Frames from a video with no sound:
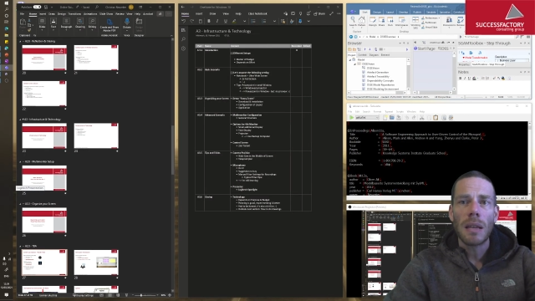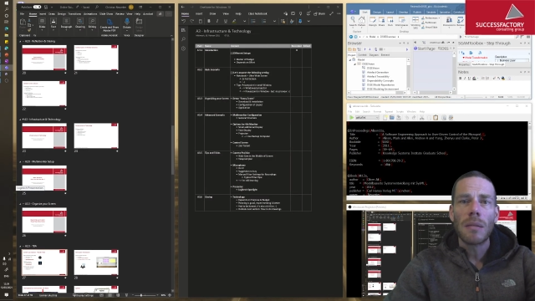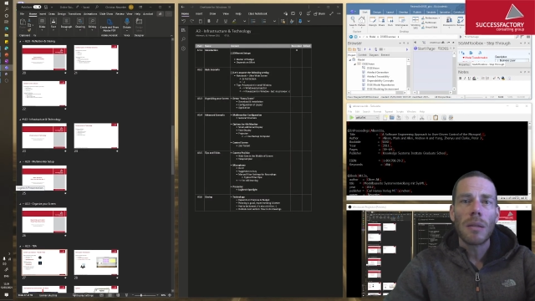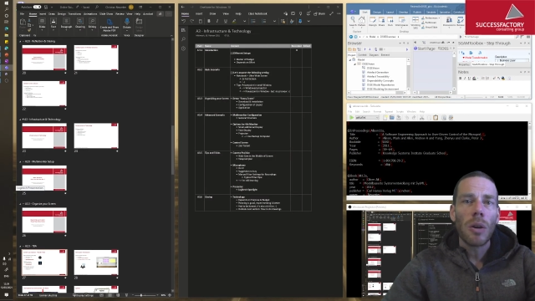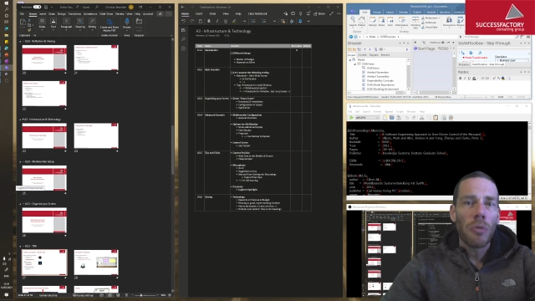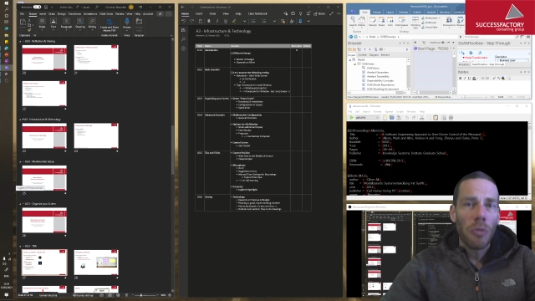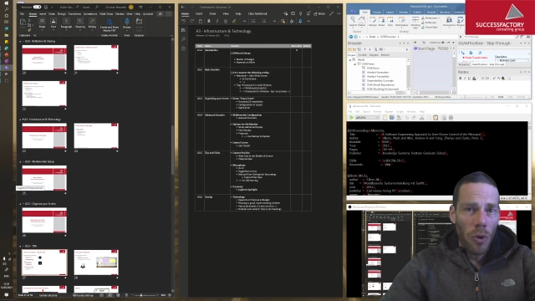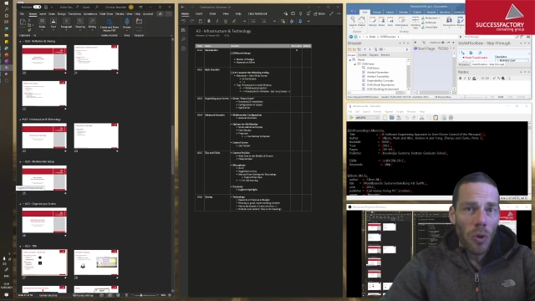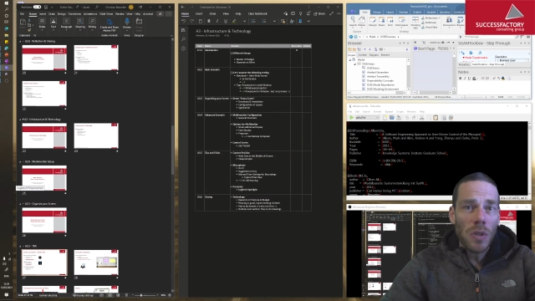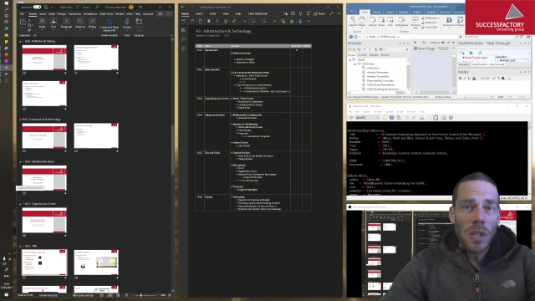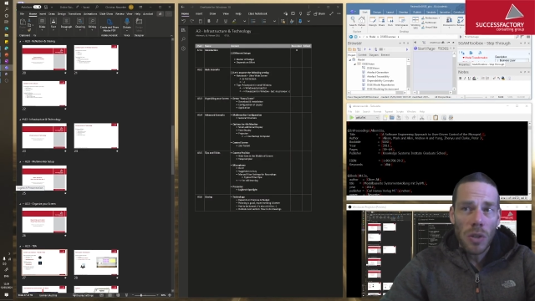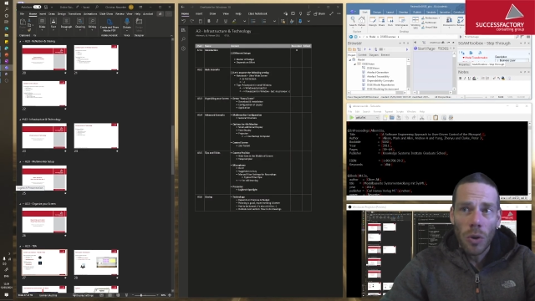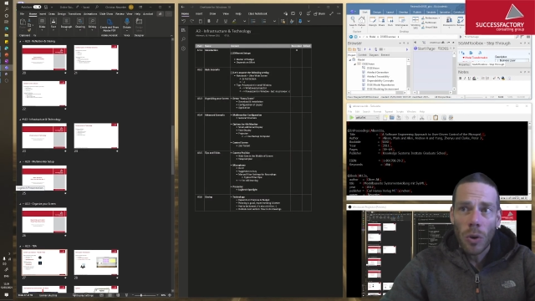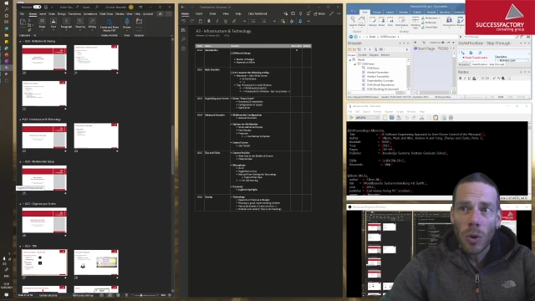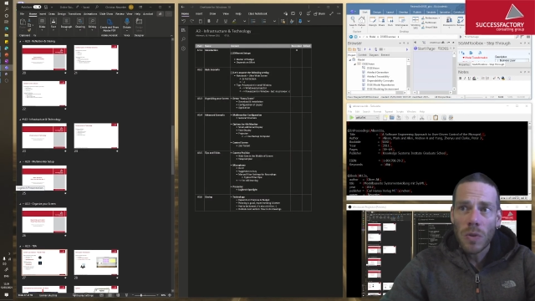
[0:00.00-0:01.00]
Of course,
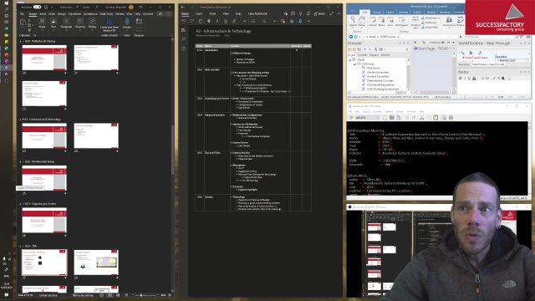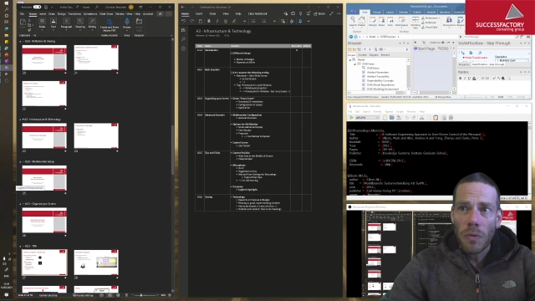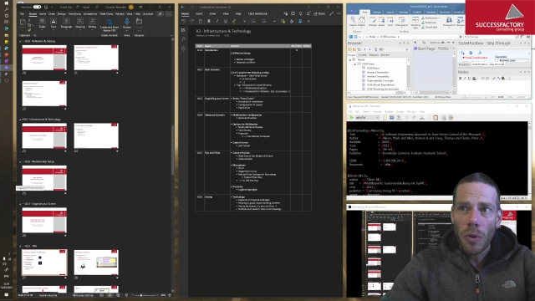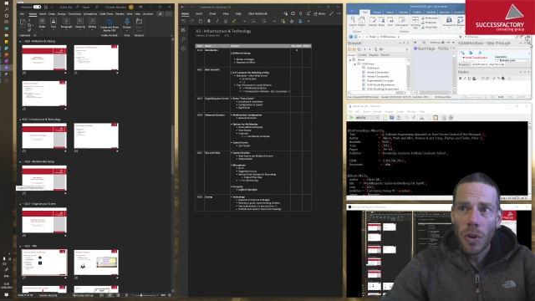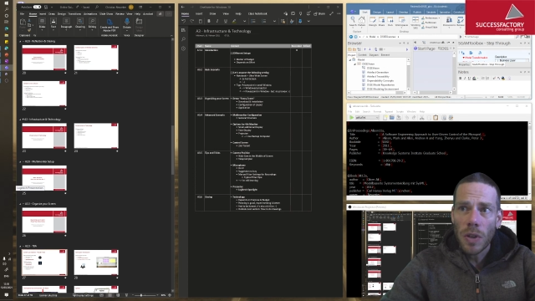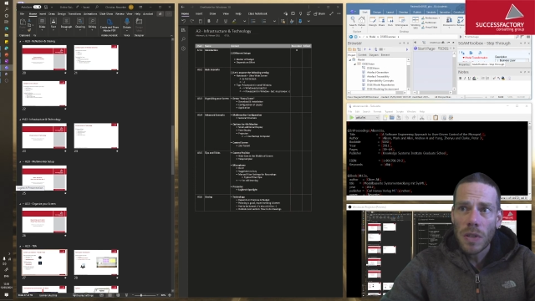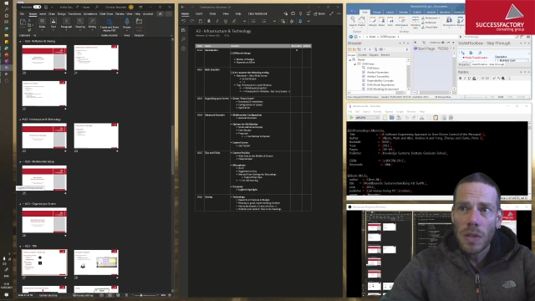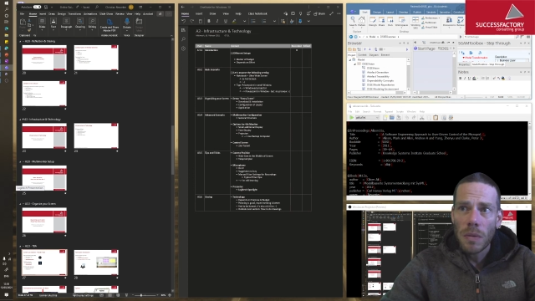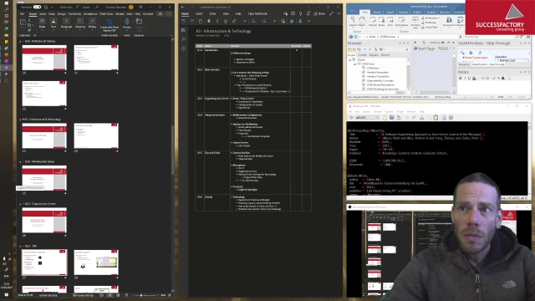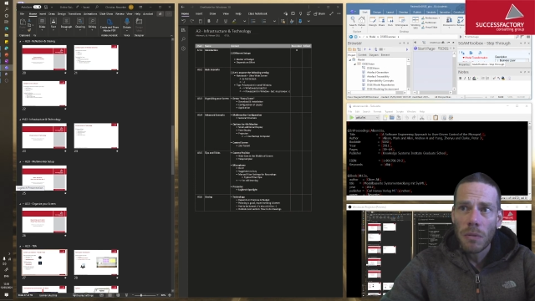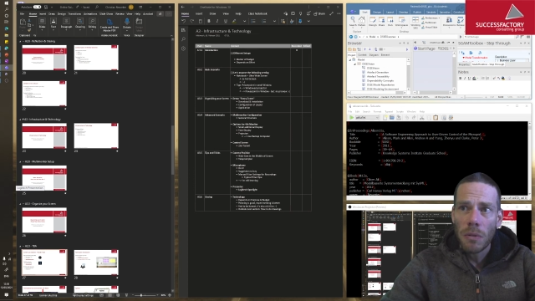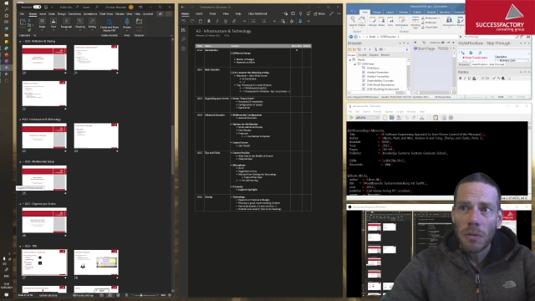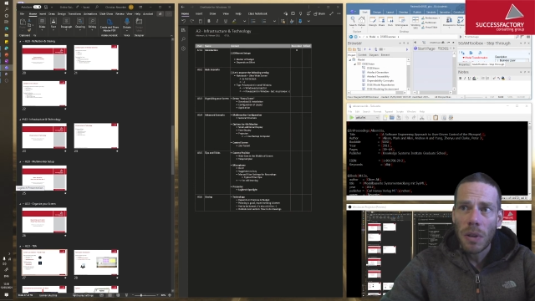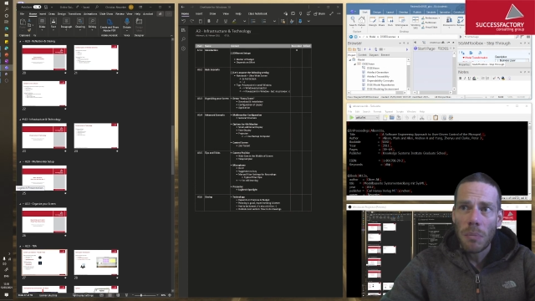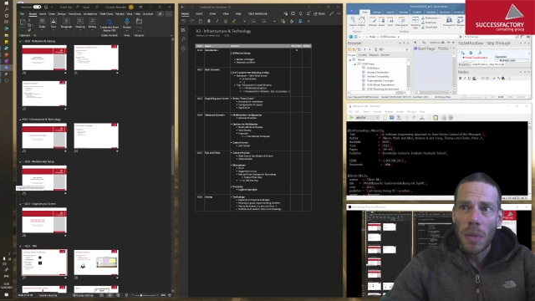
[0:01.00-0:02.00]
it also works
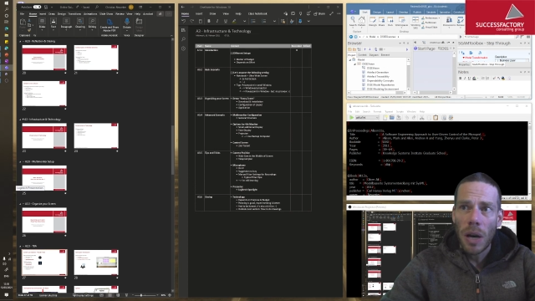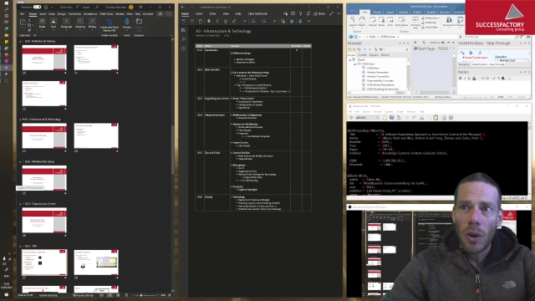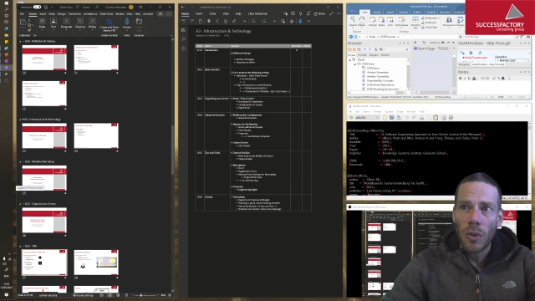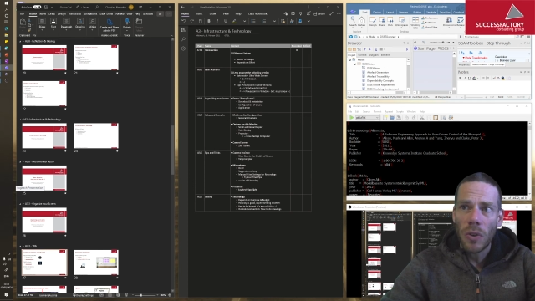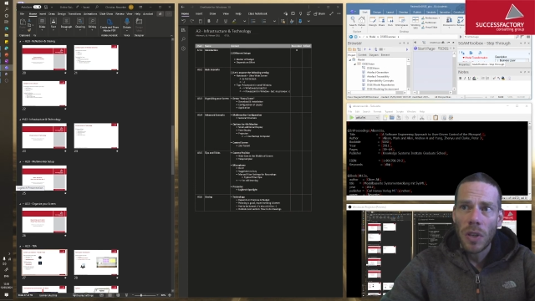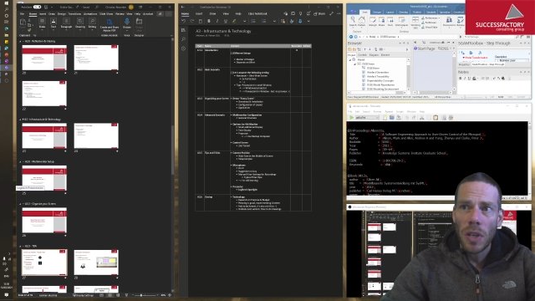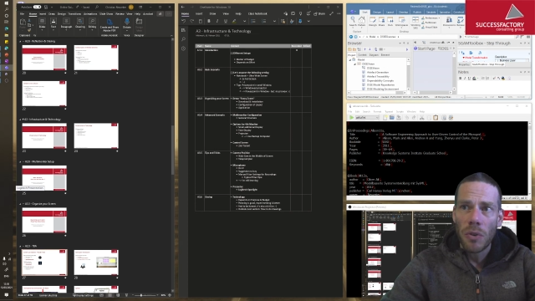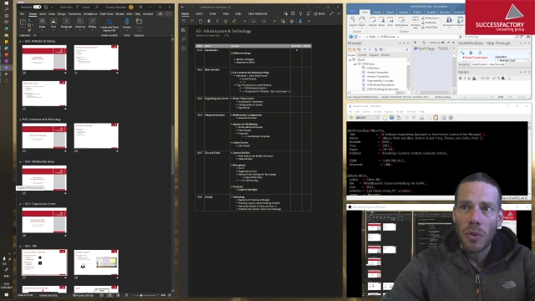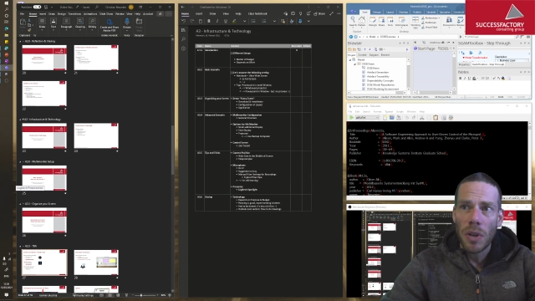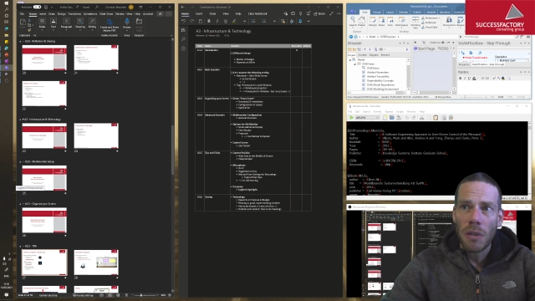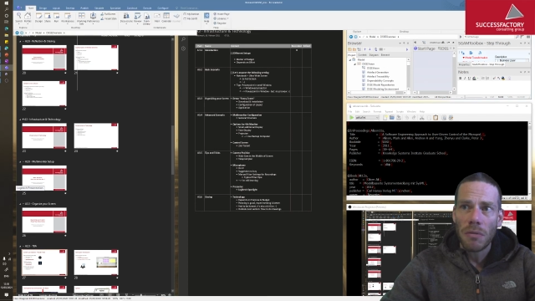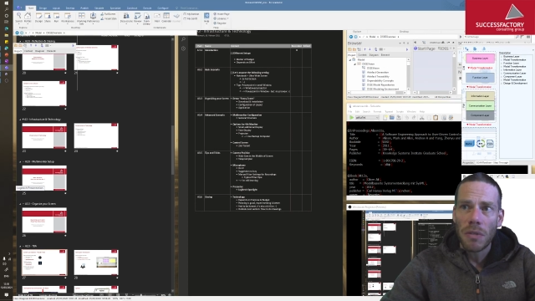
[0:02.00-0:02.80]
with the mouse. Here you have the